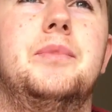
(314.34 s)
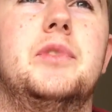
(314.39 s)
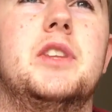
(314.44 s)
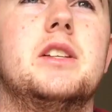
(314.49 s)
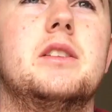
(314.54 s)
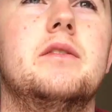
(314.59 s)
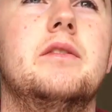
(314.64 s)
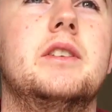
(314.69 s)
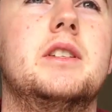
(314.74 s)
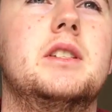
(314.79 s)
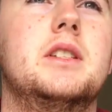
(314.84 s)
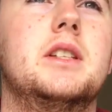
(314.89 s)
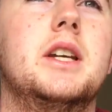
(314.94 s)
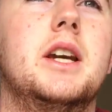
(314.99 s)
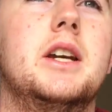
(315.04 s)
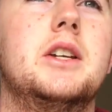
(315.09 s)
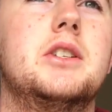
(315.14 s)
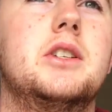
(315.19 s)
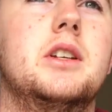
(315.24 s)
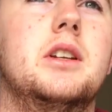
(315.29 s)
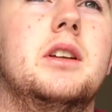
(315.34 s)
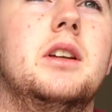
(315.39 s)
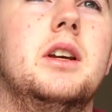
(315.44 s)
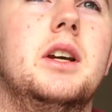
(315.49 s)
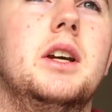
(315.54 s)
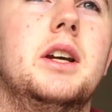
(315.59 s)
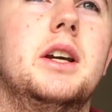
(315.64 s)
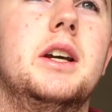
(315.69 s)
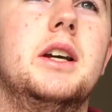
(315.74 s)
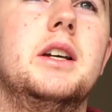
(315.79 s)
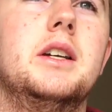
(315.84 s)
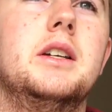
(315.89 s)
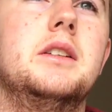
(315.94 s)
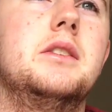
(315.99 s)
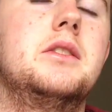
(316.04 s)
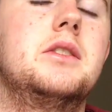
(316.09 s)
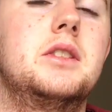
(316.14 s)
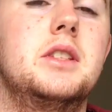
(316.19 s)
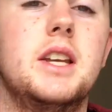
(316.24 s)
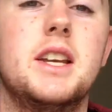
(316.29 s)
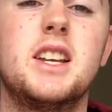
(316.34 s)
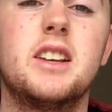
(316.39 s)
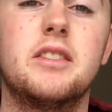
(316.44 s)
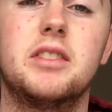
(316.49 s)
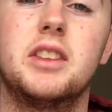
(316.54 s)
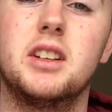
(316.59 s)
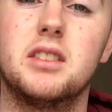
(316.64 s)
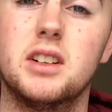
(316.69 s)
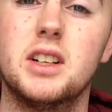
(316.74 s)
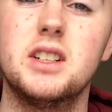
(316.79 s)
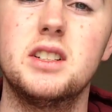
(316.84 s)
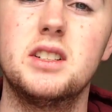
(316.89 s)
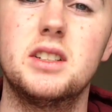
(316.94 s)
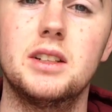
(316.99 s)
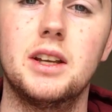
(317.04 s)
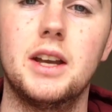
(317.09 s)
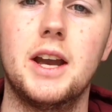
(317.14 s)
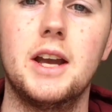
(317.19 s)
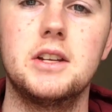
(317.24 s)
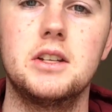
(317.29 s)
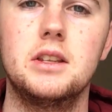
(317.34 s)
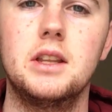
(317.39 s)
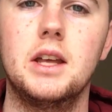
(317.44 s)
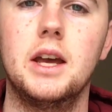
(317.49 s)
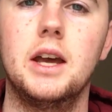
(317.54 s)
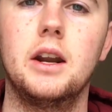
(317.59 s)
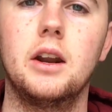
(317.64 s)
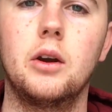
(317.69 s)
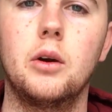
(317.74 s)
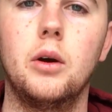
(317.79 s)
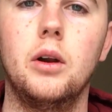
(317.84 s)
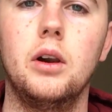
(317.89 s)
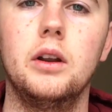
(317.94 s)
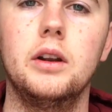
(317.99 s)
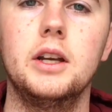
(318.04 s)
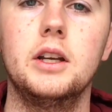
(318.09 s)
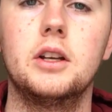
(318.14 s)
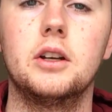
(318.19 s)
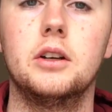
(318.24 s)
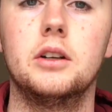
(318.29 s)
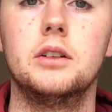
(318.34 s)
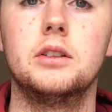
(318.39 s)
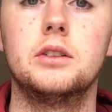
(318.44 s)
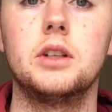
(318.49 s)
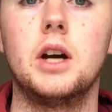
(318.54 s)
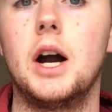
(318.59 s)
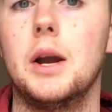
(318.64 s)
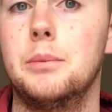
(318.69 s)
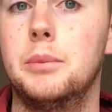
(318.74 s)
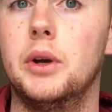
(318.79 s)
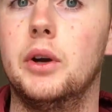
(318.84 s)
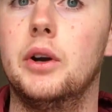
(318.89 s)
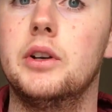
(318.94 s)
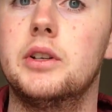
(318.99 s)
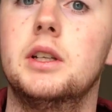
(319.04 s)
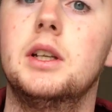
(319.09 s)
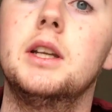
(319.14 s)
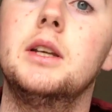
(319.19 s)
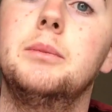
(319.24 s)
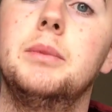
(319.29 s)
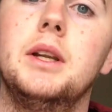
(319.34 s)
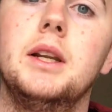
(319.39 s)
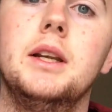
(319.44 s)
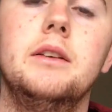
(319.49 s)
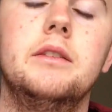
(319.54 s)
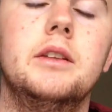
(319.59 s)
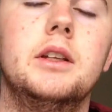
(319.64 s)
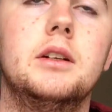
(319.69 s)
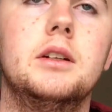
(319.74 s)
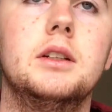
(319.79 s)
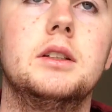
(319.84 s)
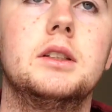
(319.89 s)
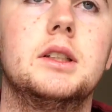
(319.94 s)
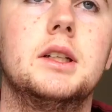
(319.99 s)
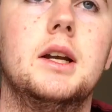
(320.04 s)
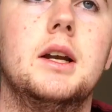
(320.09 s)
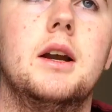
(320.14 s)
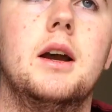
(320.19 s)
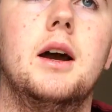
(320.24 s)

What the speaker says: this investigation is seeing if there is actually that inequality, because I personally believe there is.